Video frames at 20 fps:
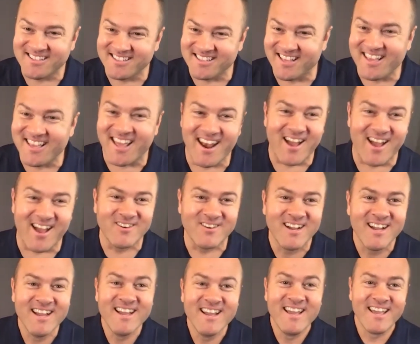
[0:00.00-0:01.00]
you know,
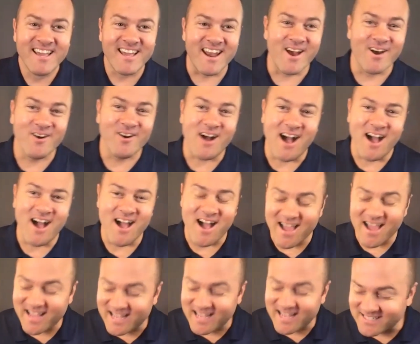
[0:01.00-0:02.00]
you know I,
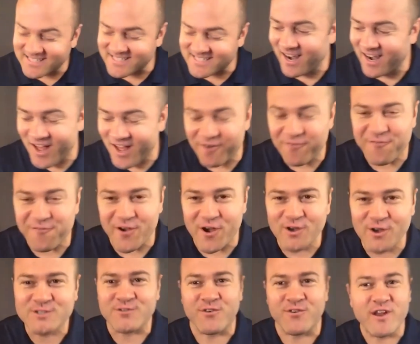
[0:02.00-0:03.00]
I, could see a lot of
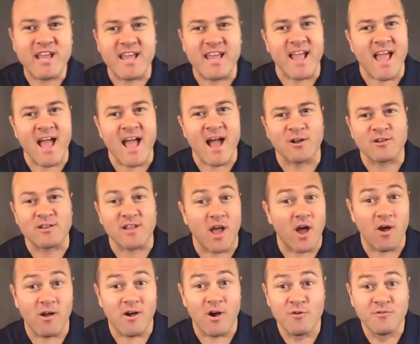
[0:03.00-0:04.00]
folks freaking out
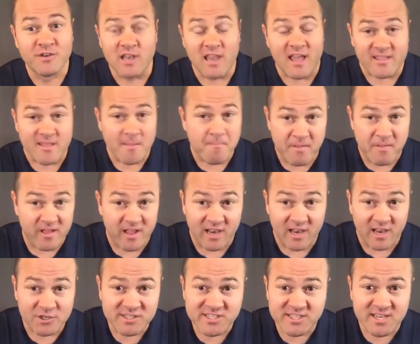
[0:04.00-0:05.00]
over like the
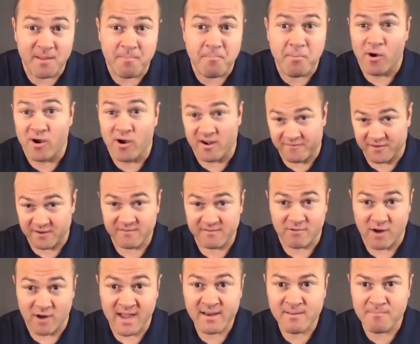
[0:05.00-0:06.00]
electricity part of it,
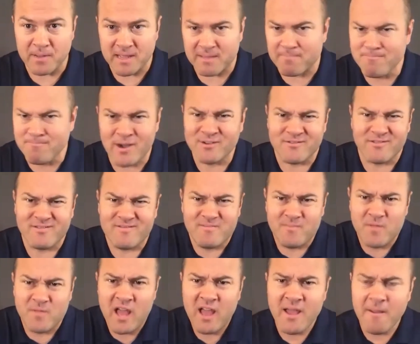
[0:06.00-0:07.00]
right? But mo-
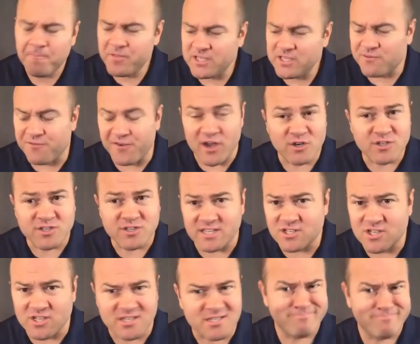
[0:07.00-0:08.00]
these folks, they
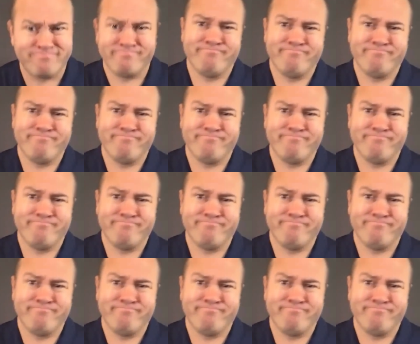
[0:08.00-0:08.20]
just,